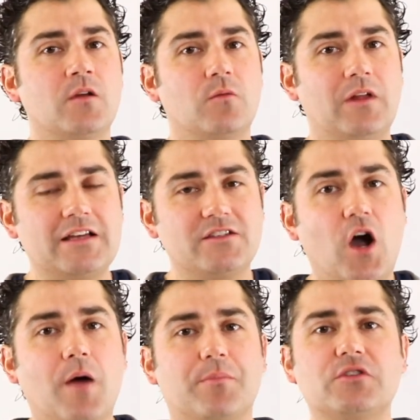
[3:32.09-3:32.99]
Well, it has the
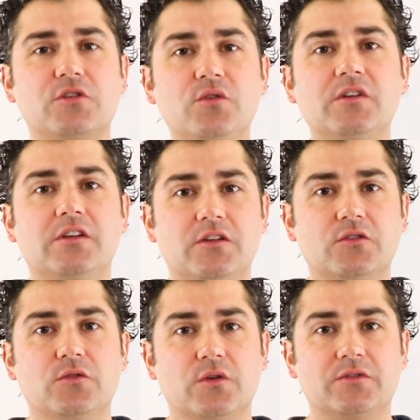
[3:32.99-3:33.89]
opportunity to
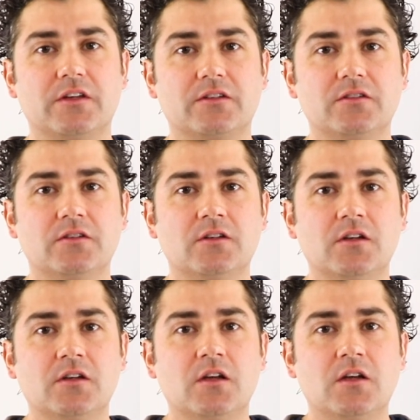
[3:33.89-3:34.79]
do those things.
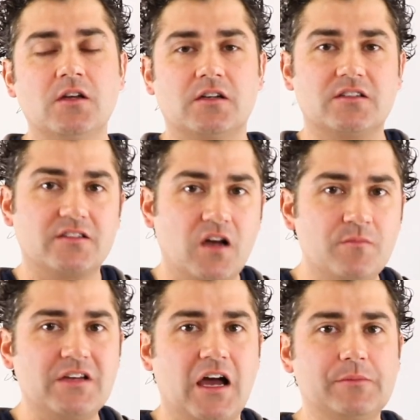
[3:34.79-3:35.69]
Because
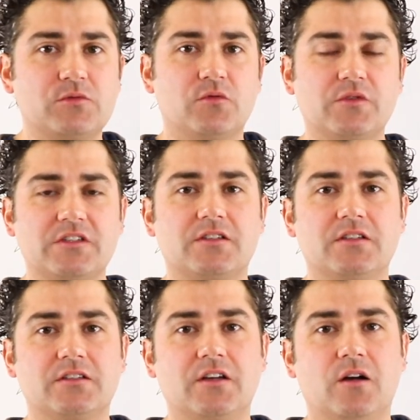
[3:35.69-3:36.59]
sometimes when
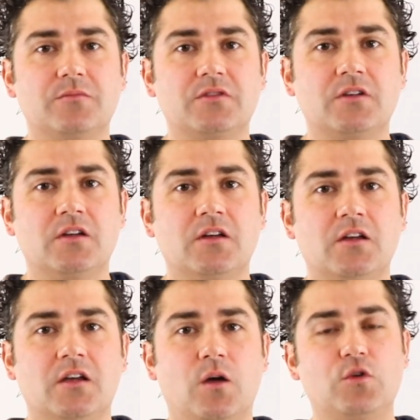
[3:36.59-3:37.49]
resistance comes
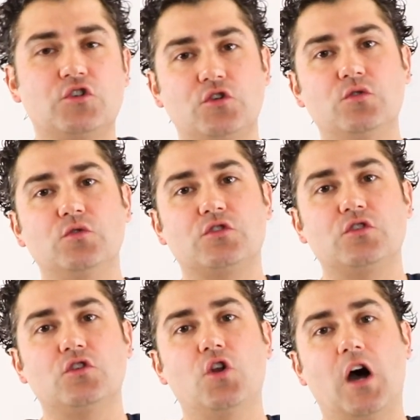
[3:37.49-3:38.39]
and we choose
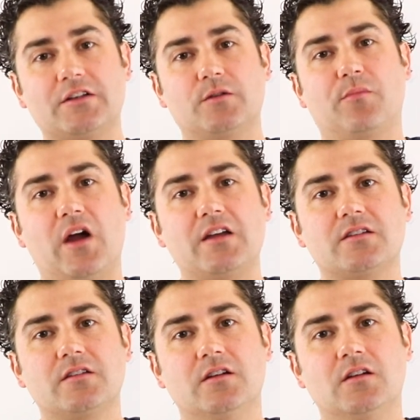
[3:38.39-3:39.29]
not to
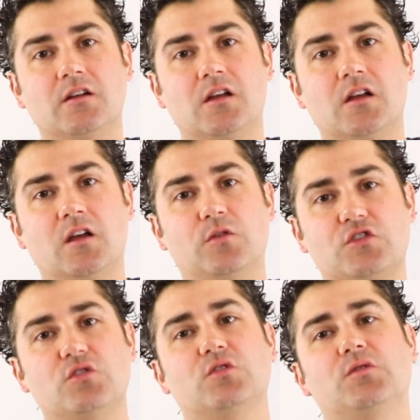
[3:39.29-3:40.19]
press and we
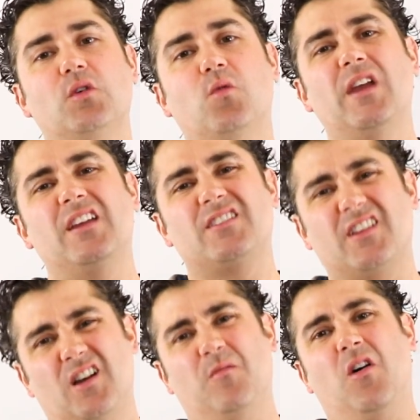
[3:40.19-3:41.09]
choose for the weight to
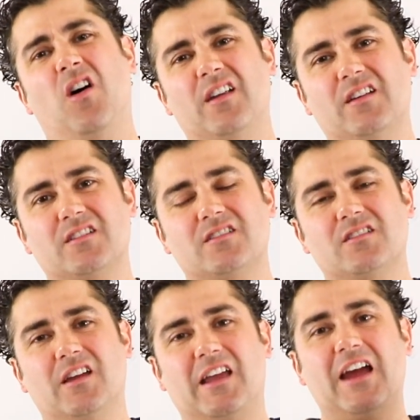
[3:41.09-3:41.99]
come on us,
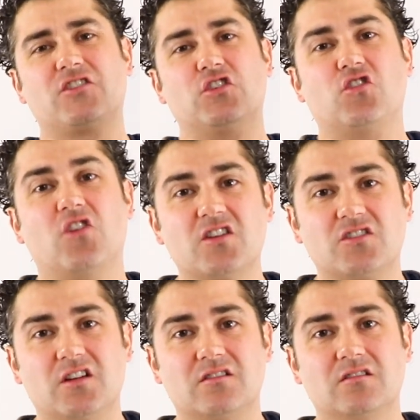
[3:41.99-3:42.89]
it can actually crush
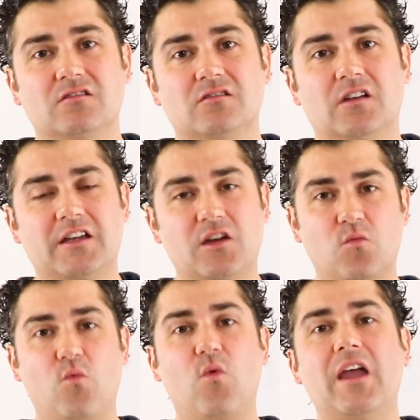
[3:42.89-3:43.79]
us. It
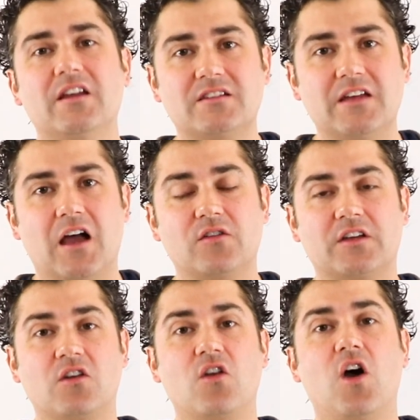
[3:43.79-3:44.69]
can weigh us down. It
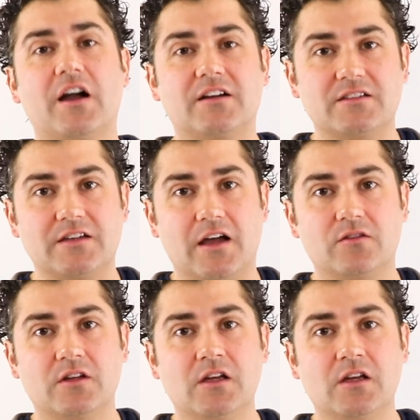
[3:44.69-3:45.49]
can knock us down.